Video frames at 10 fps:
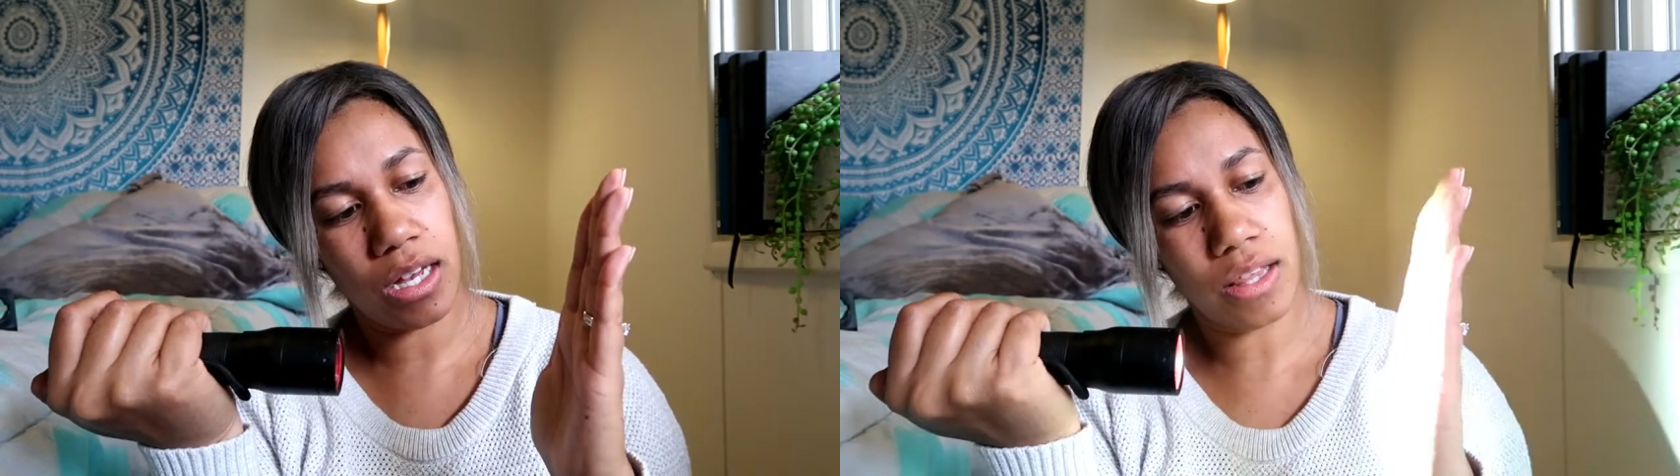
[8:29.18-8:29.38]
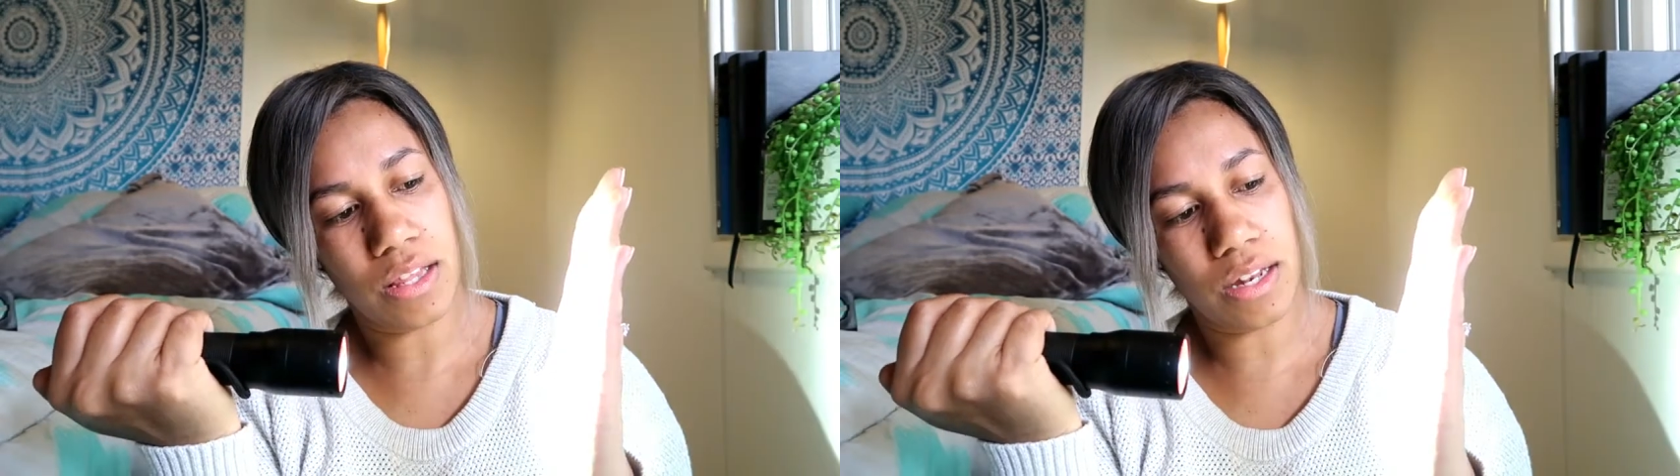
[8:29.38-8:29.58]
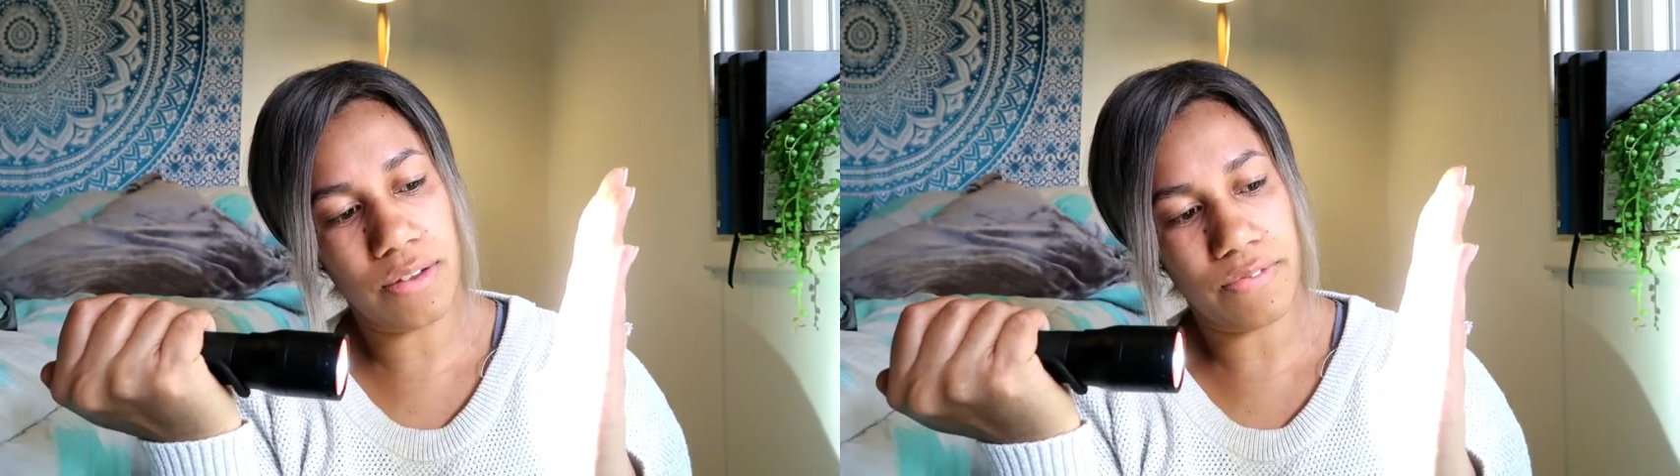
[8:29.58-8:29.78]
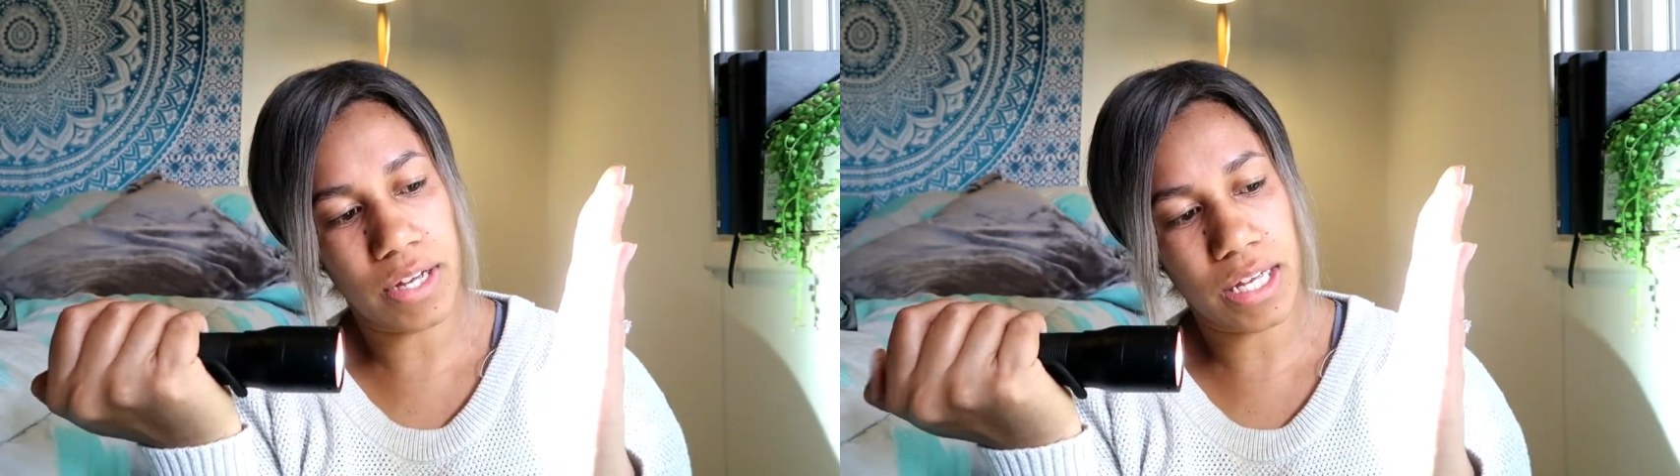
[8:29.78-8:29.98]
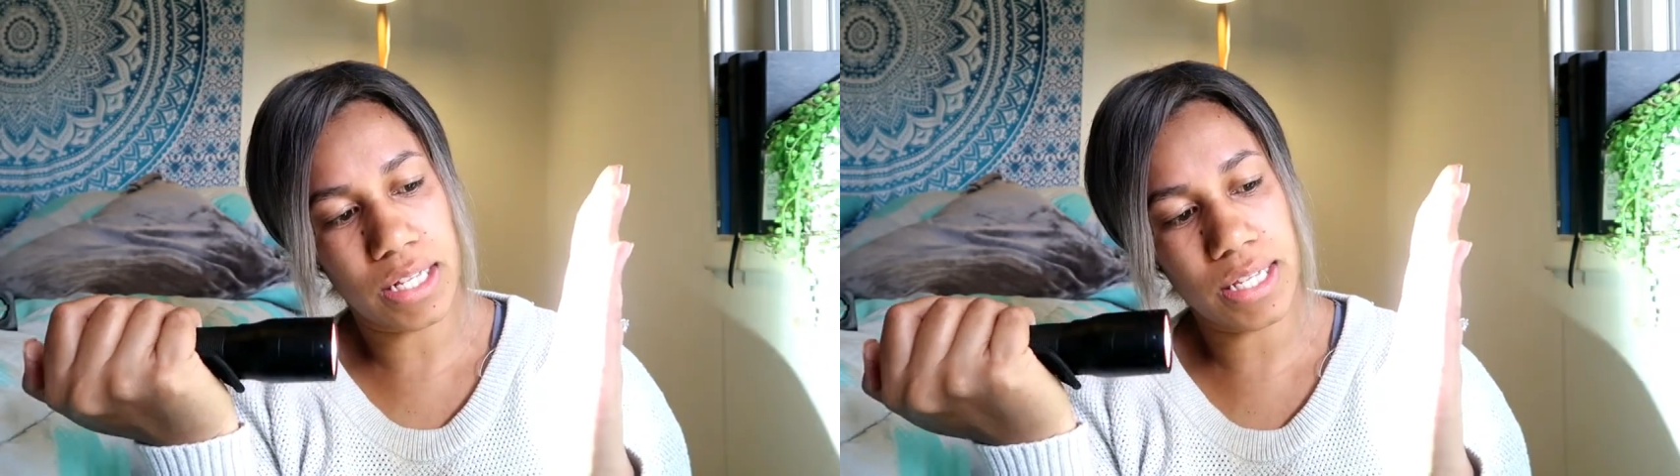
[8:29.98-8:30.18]
And then if
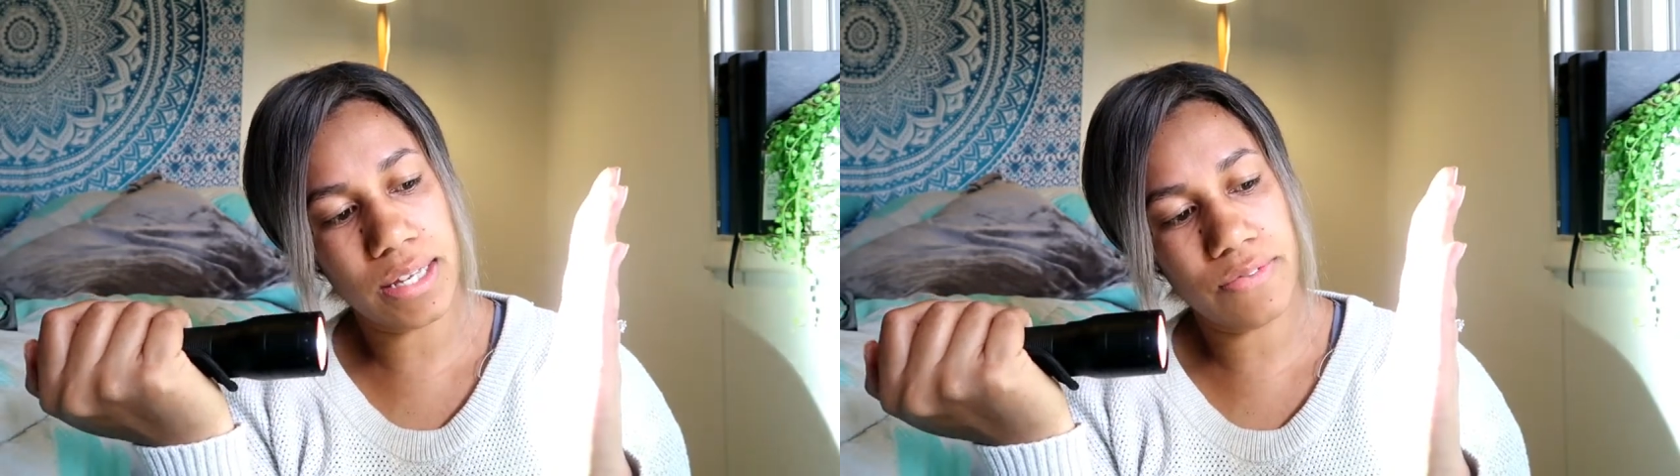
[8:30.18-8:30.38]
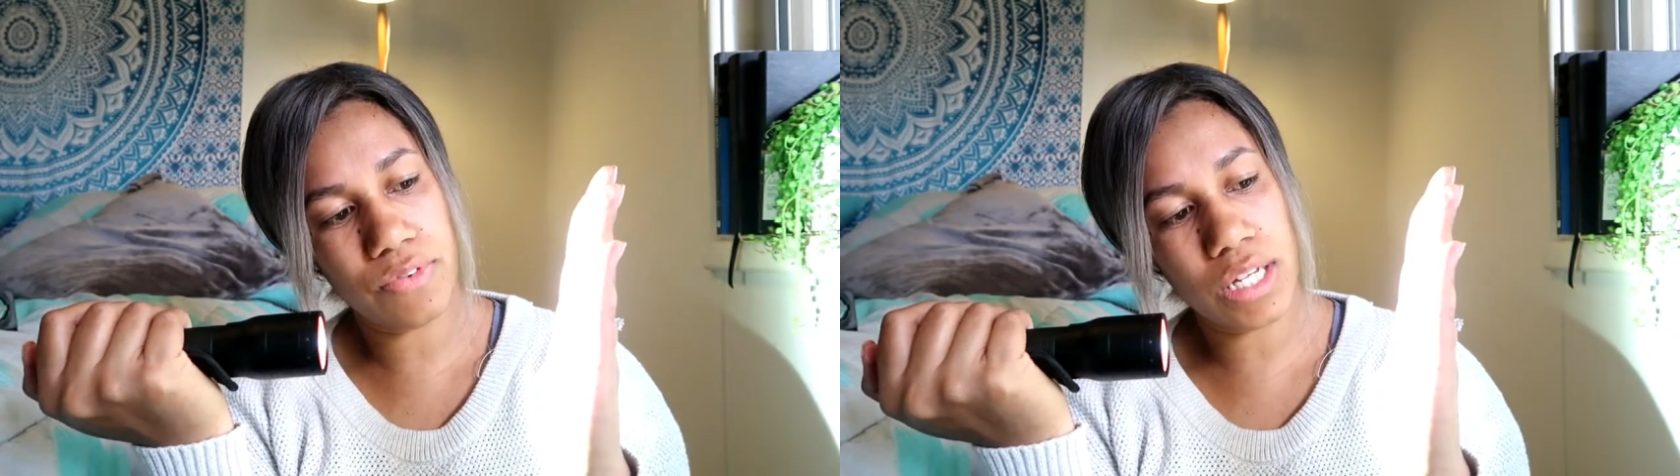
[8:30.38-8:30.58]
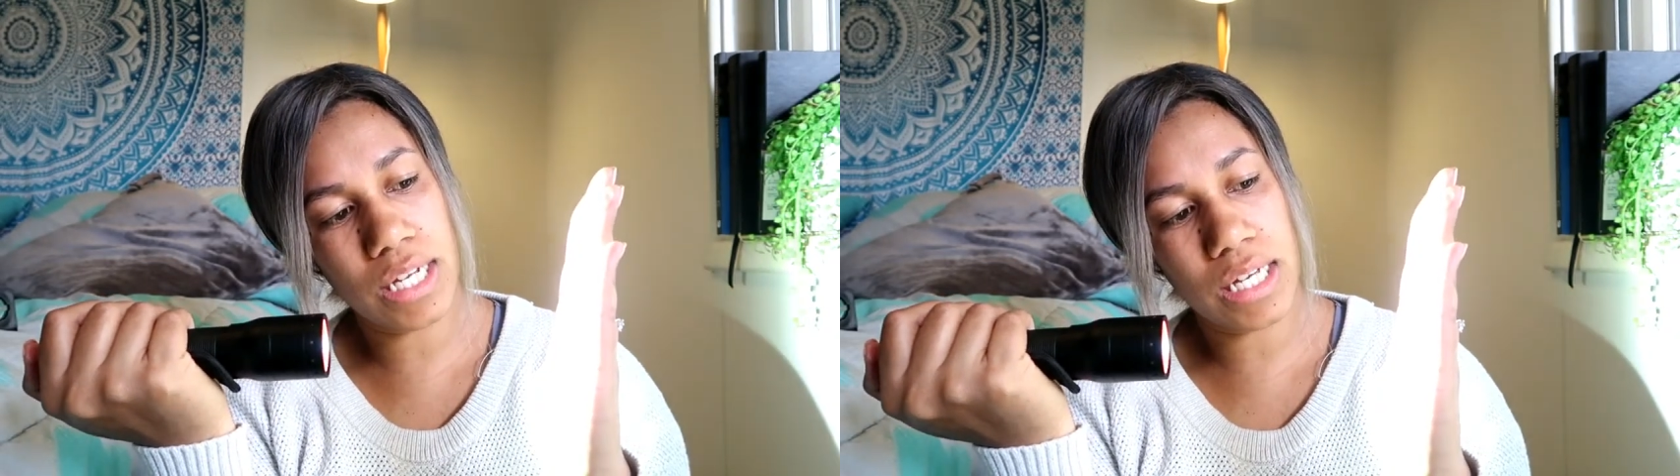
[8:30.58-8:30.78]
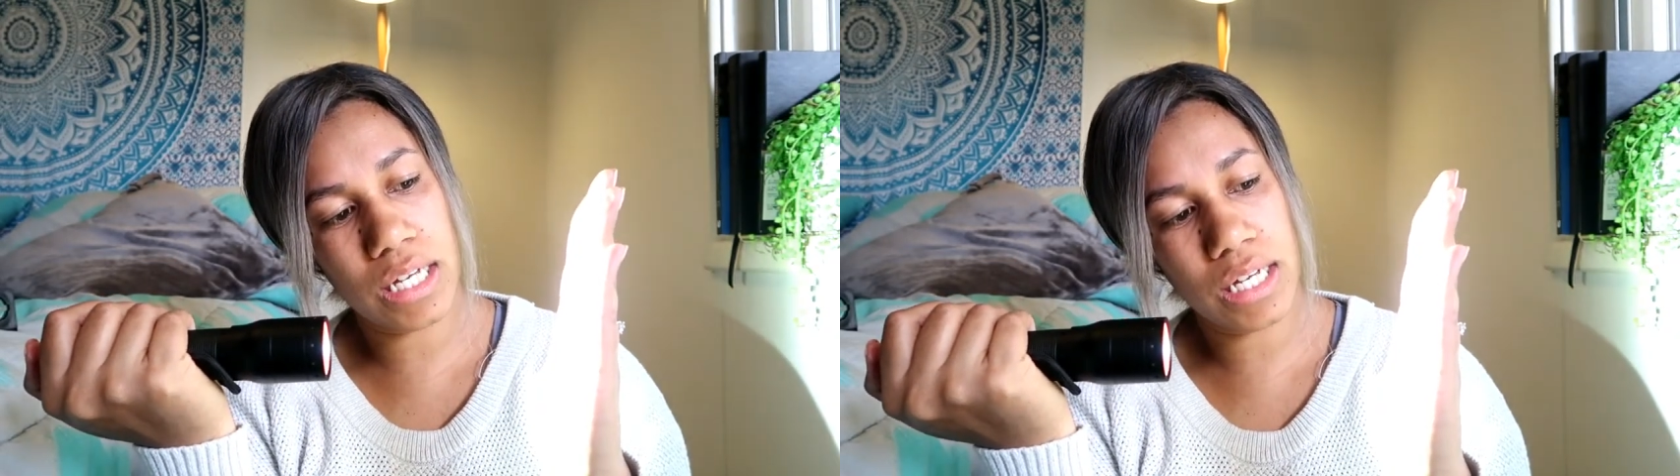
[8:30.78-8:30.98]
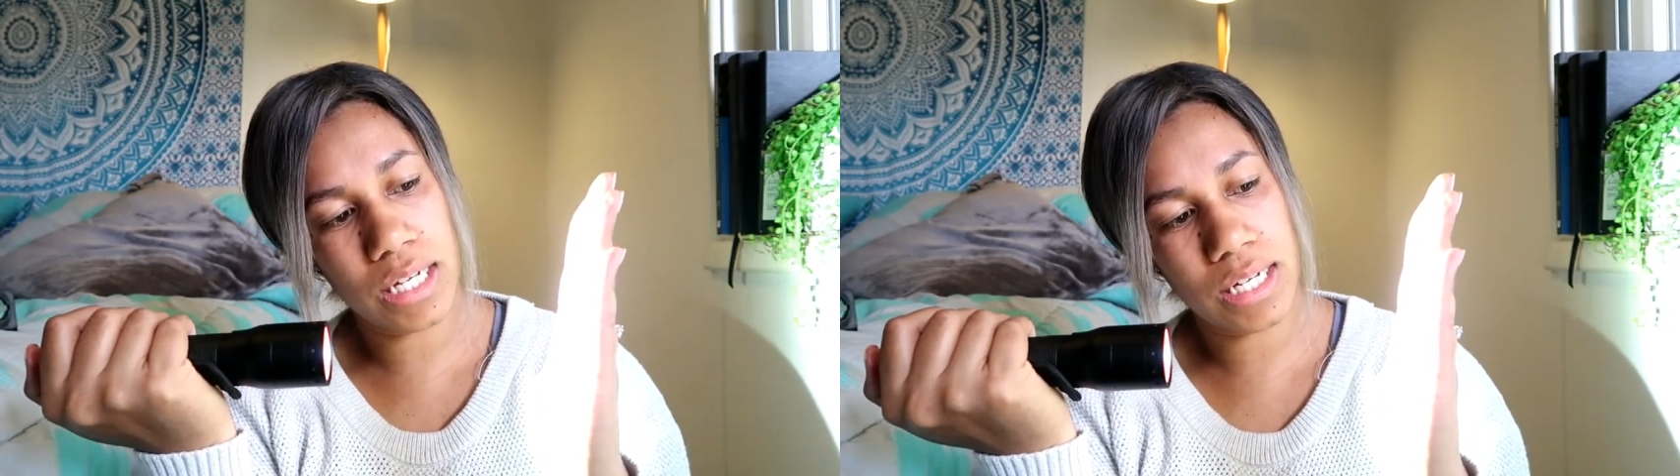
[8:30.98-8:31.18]
I click fully,